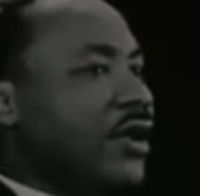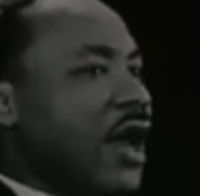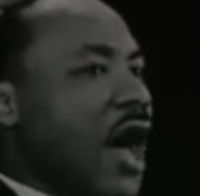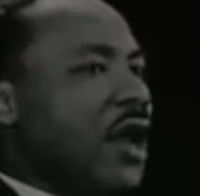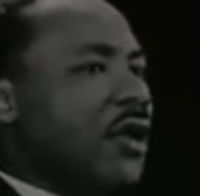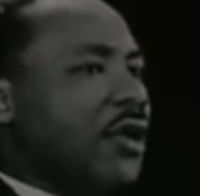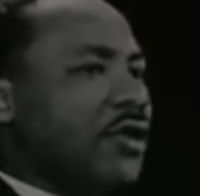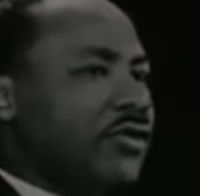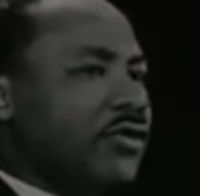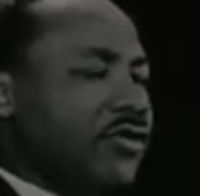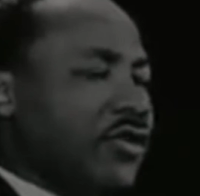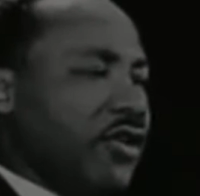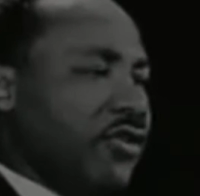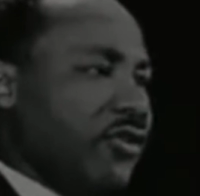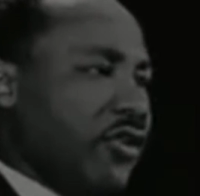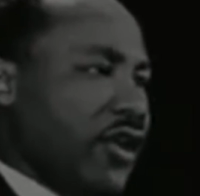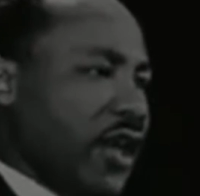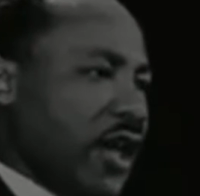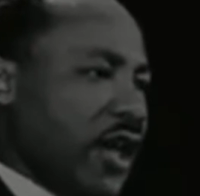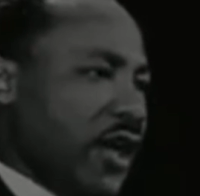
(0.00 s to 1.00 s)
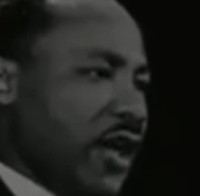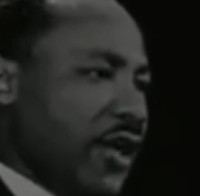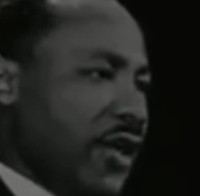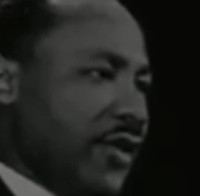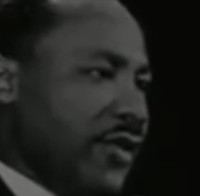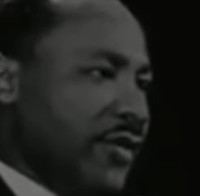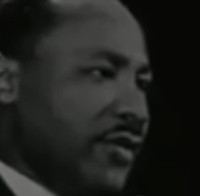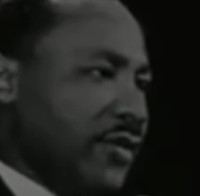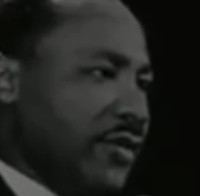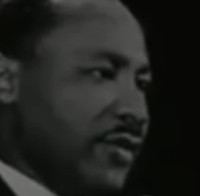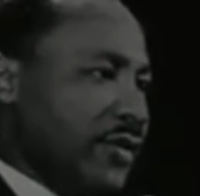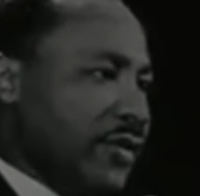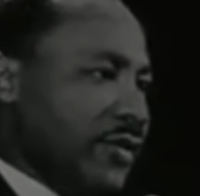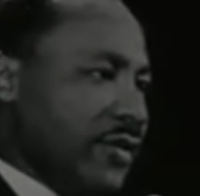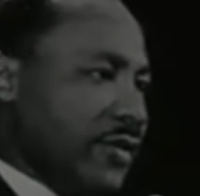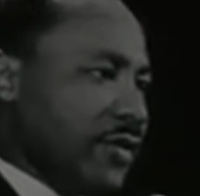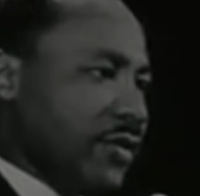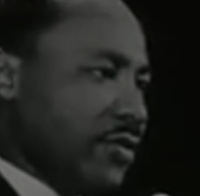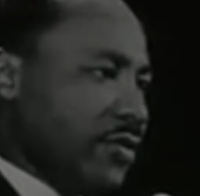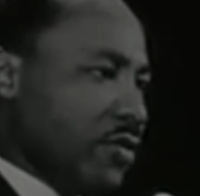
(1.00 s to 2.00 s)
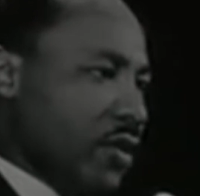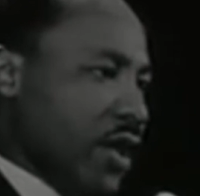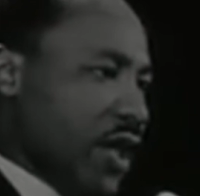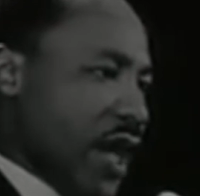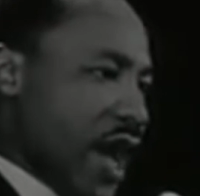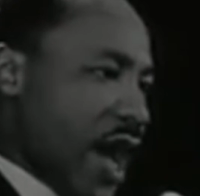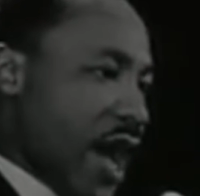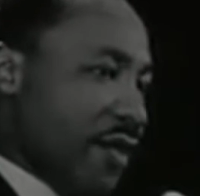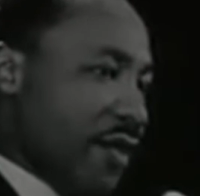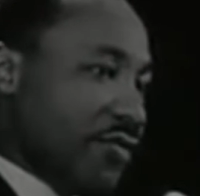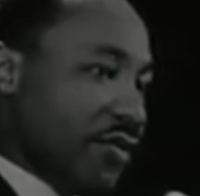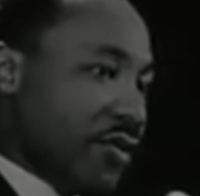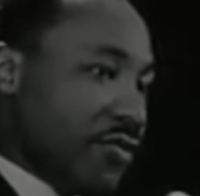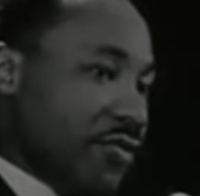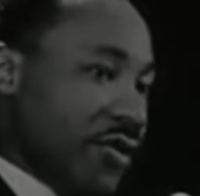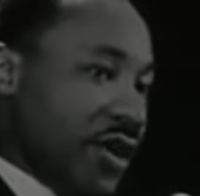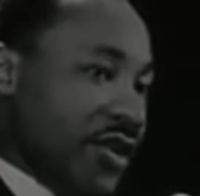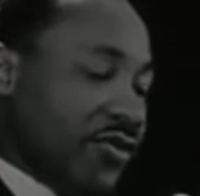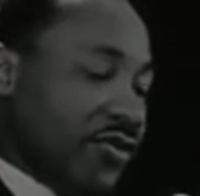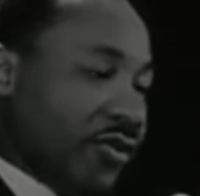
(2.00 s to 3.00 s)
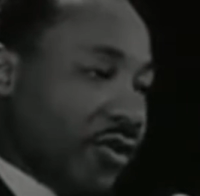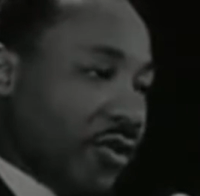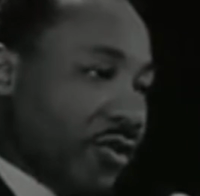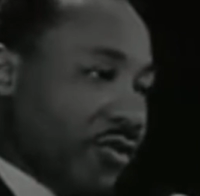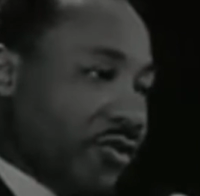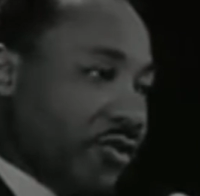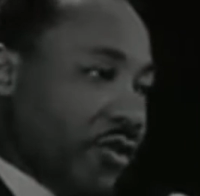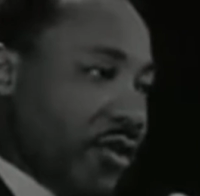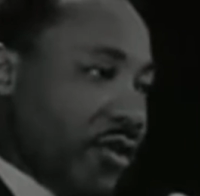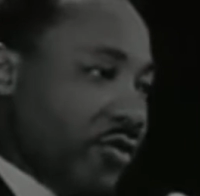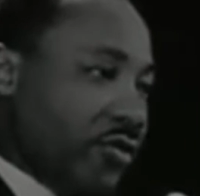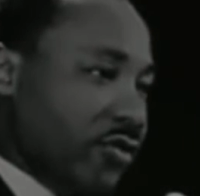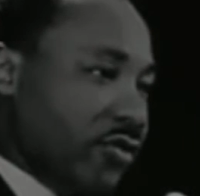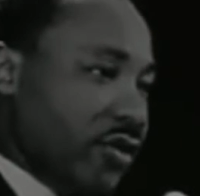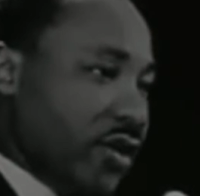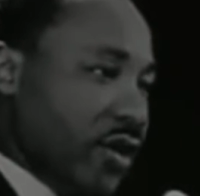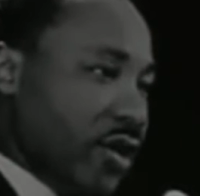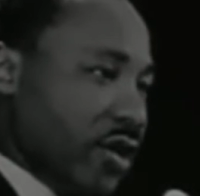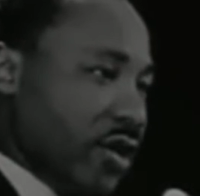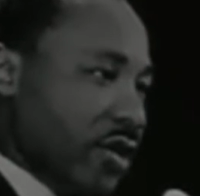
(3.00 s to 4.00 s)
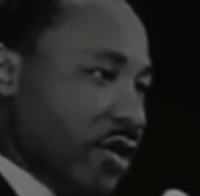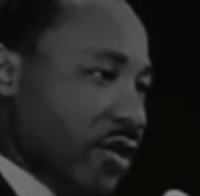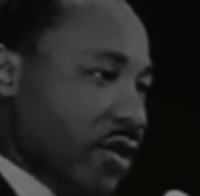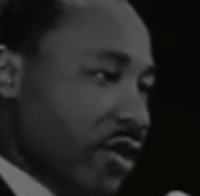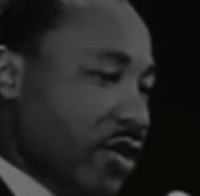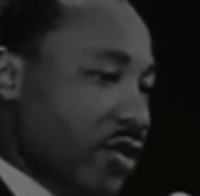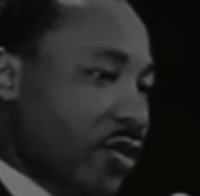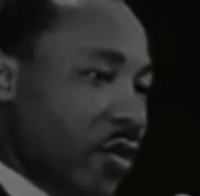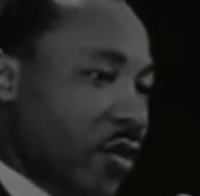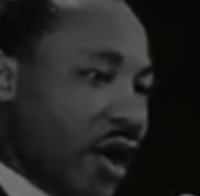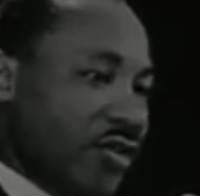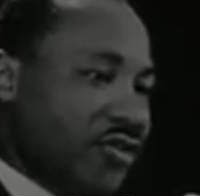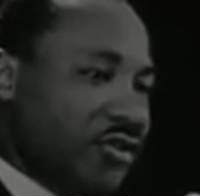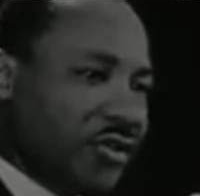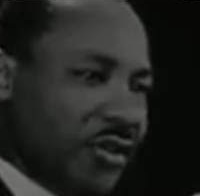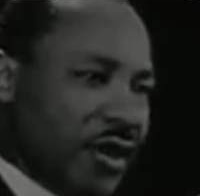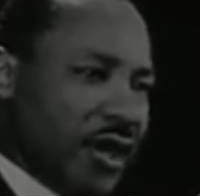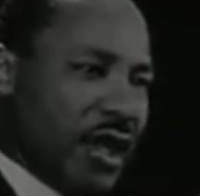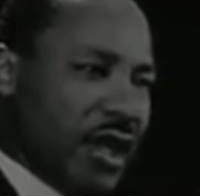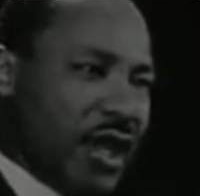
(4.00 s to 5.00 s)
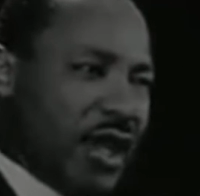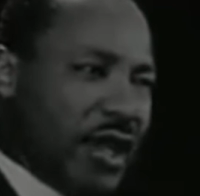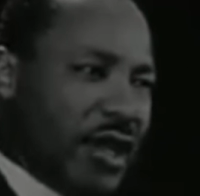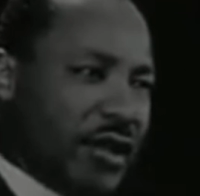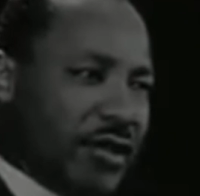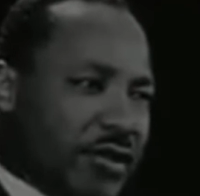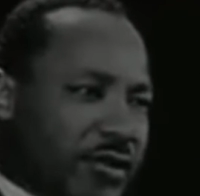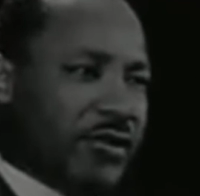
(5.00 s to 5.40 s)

uh, $7 this year. We have the resources. The question